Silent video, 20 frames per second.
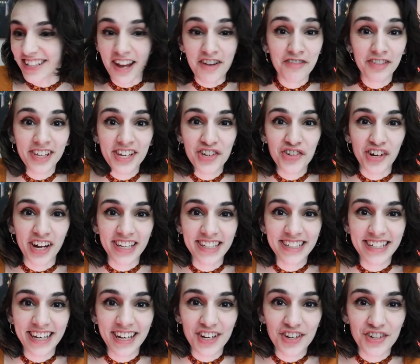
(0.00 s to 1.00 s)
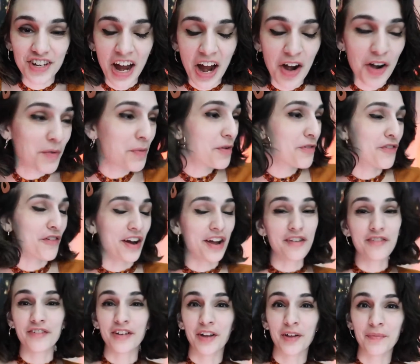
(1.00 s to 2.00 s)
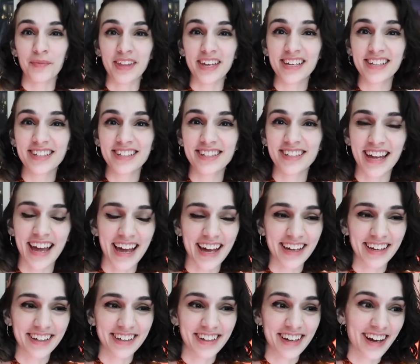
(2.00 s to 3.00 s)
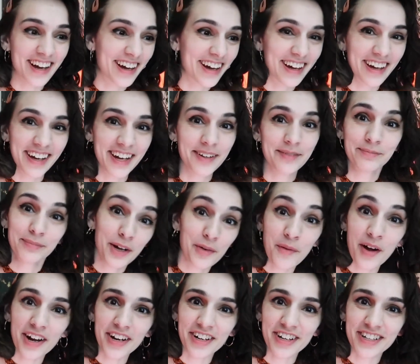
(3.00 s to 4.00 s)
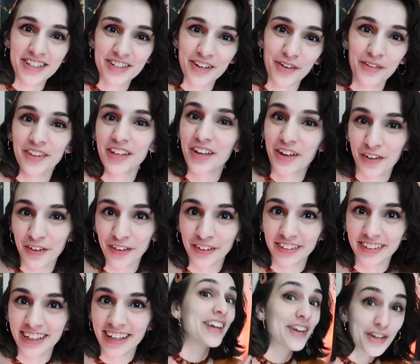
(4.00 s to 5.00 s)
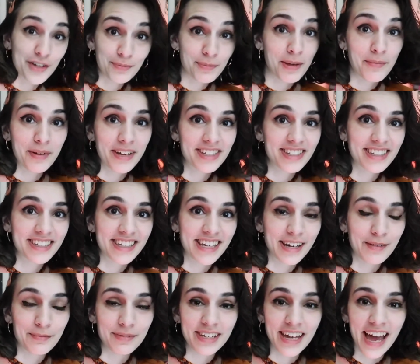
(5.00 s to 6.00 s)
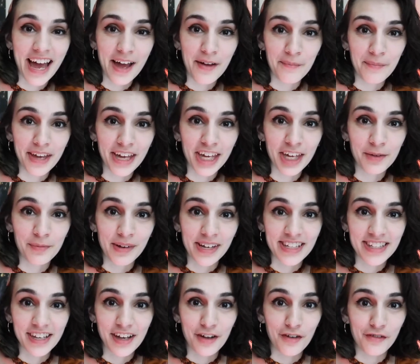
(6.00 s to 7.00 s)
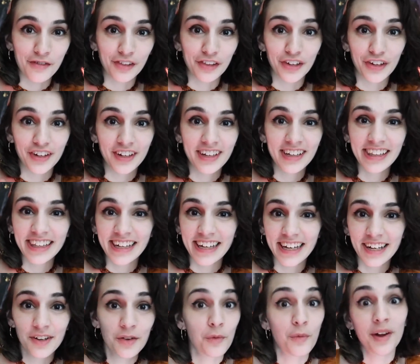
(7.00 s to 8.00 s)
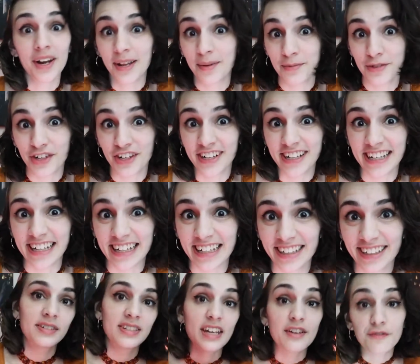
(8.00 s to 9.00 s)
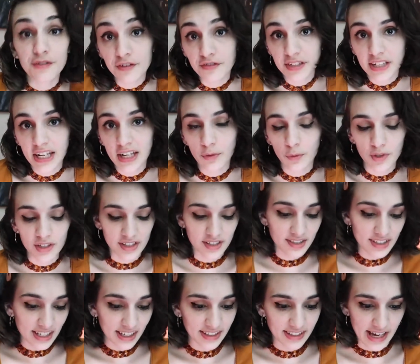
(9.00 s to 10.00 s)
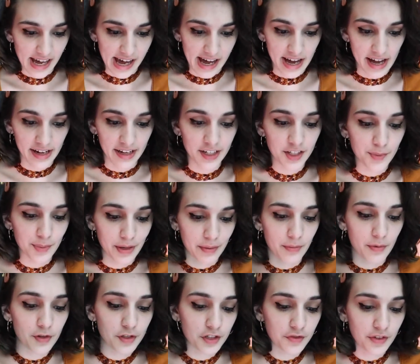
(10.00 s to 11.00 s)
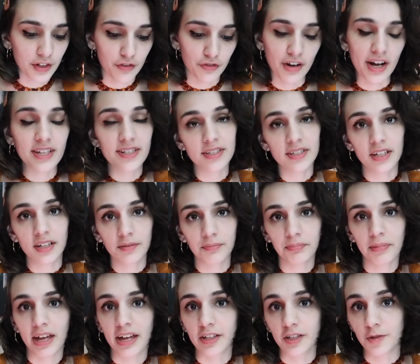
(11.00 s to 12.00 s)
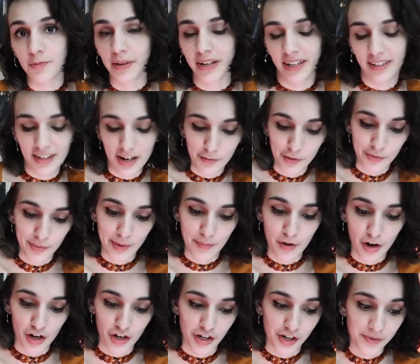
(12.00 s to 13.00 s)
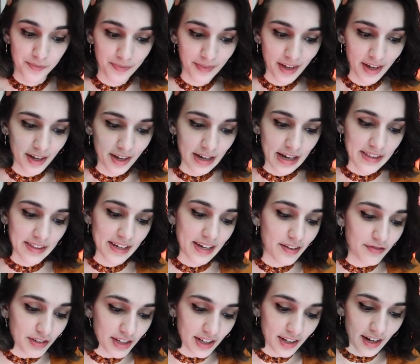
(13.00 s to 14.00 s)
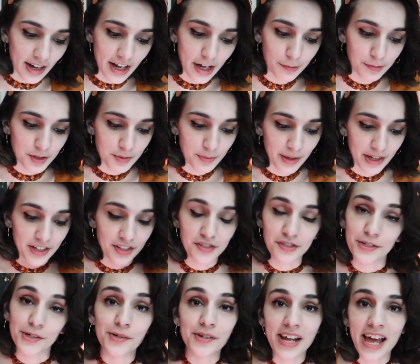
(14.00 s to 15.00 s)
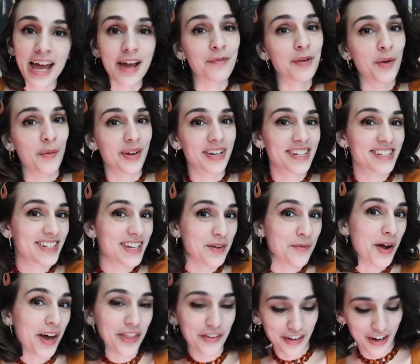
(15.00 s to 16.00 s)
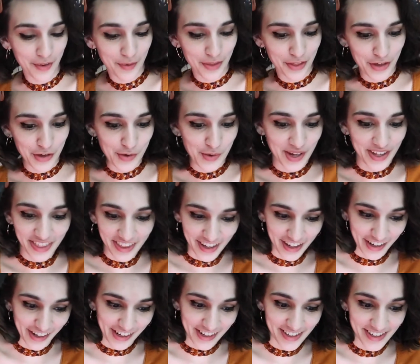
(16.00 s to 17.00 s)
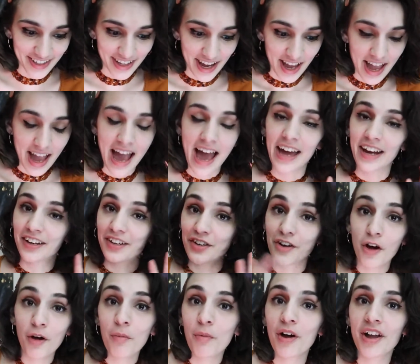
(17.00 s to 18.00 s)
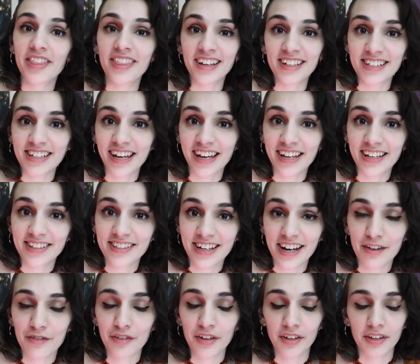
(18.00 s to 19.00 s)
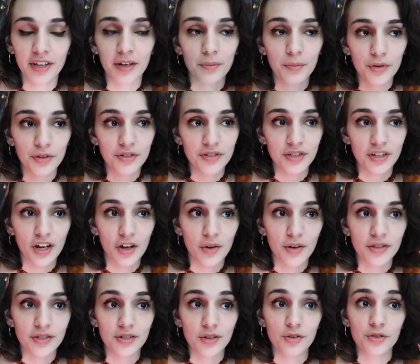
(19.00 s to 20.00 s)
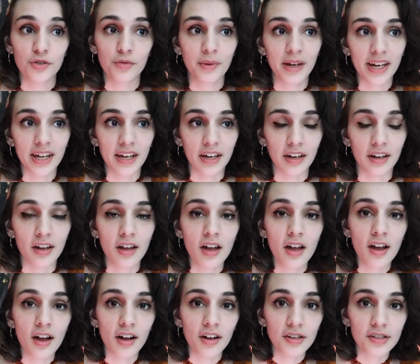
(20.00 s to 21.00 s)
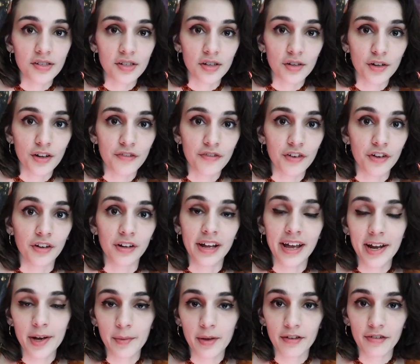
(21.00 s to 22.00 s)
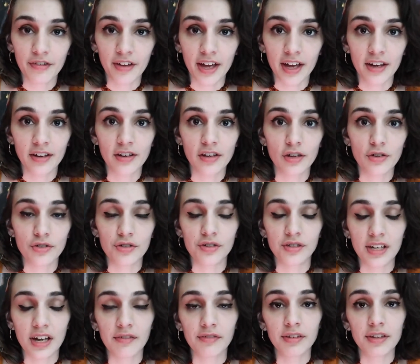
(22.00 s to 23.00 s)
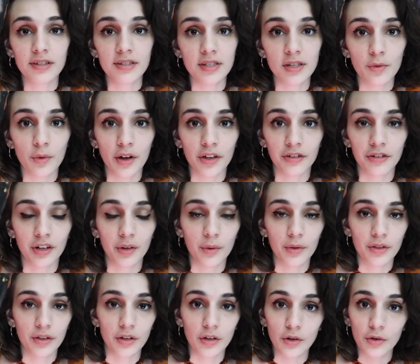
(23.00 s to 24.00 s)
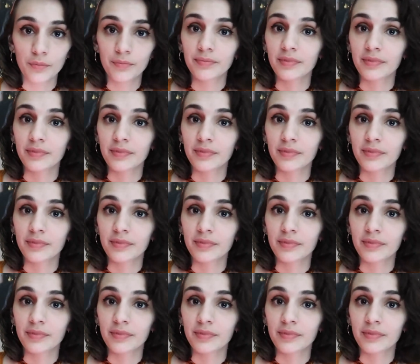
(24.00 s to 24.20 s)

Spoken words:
Definitely tried to take a shower before I filmed this, and my water is only cold. Here's my best attempt at making myself look clean when I'm dirty. Day 15 was a sick day, and I spent most of it resting and spending time with my partner. In the evening, I helped him buy a suit, and we went to see Weathering with You in theaters. At no point that day did I feel the impulse to go on social media. Also, if you're an anime fan, you should definitely see Weathering with You.